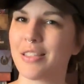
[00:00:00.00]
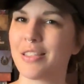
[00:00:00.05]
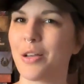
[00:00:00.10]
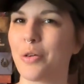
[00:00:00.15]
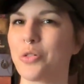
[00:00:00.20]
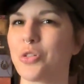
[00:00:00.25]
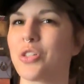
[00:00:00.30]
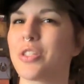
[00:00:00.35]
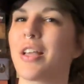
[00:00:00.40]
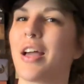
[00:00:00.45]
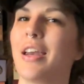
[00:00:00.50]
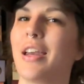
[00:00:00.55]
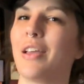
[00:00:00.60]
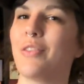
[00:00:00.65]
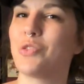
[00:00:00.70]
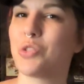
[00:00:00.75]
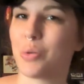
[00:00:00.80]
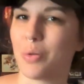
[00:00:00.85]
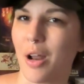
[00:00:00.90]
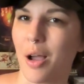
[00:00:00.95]
So it just kind of
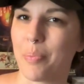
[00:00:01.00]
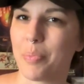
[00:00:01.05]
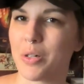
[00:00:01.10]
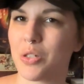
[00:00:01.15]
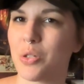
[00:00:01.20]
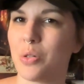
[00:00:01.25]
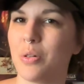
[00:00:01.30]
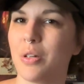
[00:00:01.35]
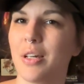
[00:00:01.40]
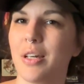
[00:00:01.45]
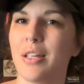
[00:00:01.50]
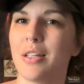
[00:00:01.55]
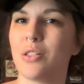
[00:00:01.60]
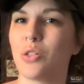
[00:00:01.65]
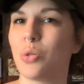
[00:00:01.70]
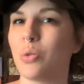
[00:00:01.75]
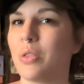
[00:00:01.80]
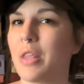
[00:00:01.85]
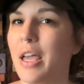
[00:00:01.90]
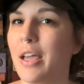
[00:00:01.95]
gives you an opportunity
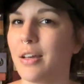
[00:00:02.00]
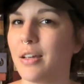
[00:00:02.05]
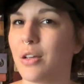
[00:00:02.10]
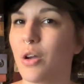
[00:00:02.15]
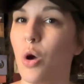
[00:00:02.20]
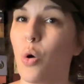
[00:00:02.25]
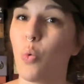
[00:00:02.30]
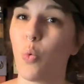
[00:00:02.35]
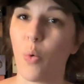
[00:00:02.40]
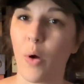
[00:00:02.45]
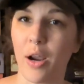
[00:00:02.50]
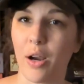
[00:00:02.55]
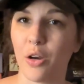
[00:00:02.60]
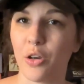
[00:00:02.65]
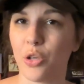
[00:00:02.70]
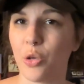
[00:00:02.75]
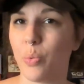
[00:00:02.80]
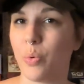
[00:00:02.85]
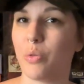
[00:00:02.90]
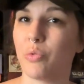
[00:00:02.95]
to then go where
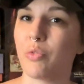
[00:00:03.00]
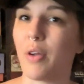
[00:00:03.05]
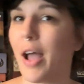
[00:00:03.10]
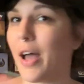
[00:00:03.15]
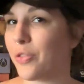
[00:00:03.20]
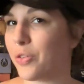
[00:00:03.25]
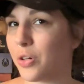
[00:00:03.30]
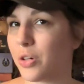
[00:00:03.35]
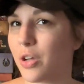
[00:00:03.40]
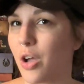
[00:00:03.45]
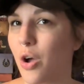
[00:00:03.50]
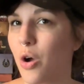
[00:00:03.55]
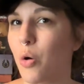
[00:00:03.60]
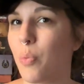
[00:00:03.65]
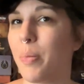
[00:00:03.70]
you would rather go.